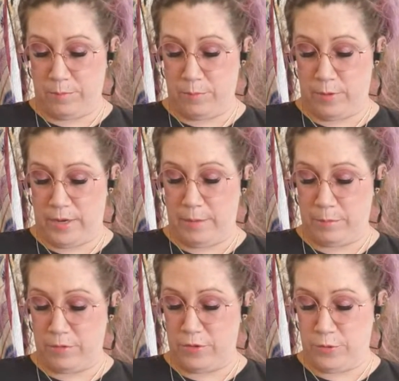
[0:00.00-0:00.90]
we're
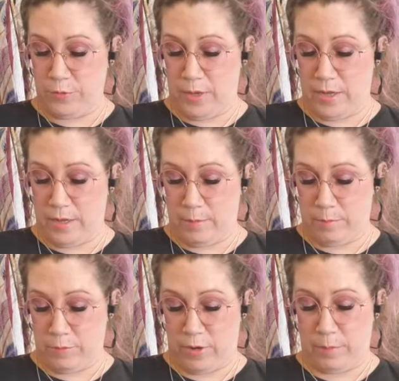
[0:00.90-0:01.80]
able to
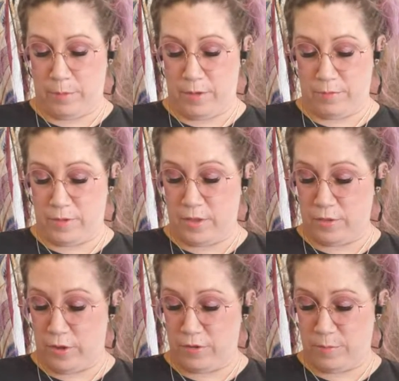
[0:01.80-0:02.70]
drop off
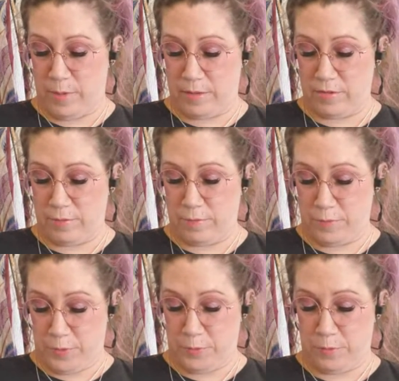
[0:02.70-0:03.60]
large amounts of
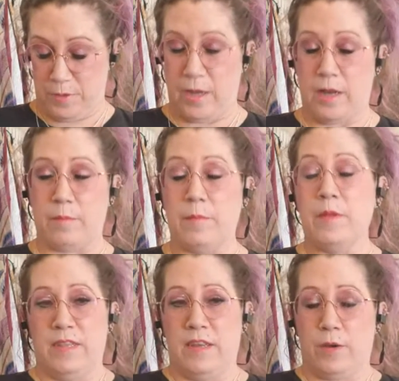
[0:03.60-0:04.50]
food.
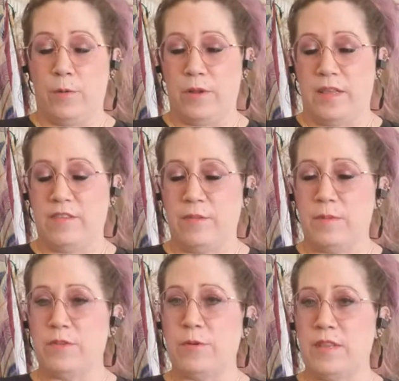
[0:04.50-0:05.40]
The correlation
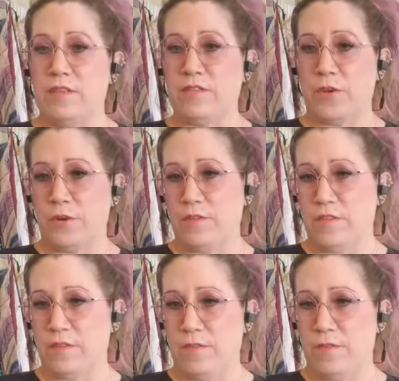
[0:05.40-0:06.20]
between the skirts is